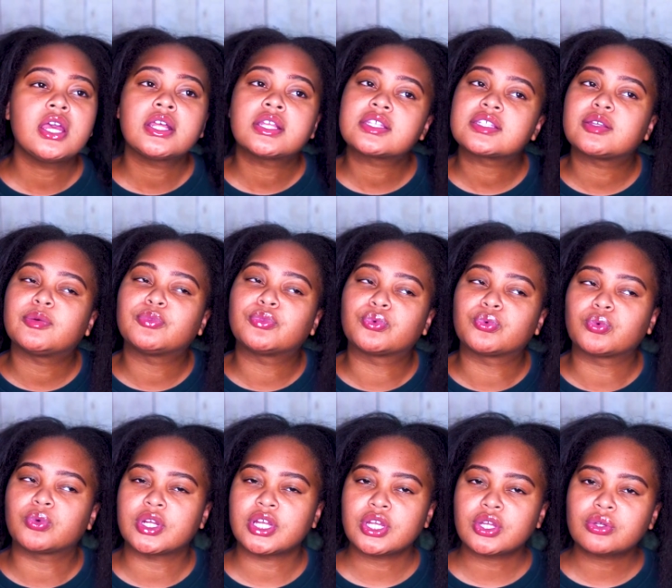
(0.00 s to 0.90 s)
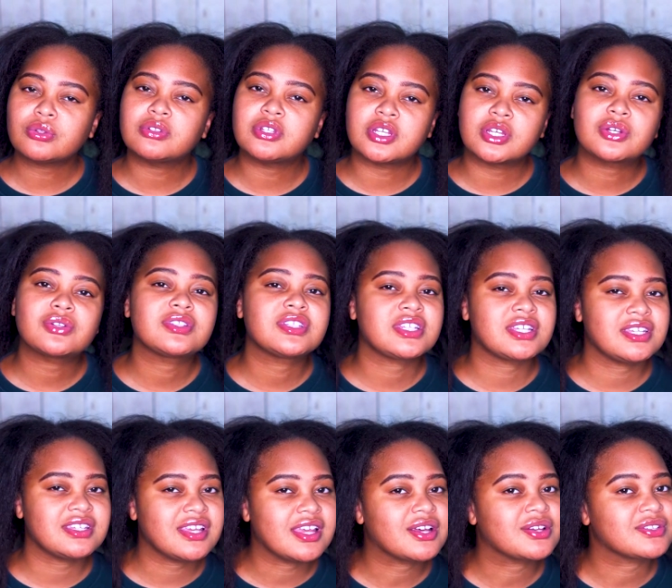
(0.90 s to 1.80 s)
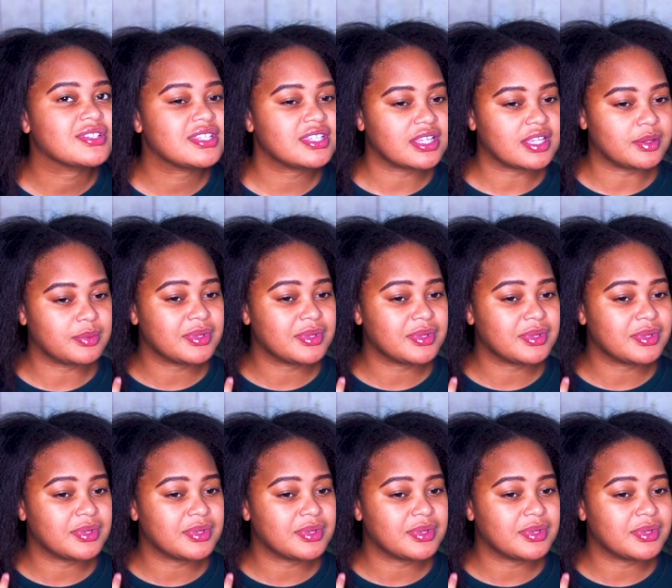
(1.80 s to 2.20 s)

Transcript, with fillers: some real deal TLC,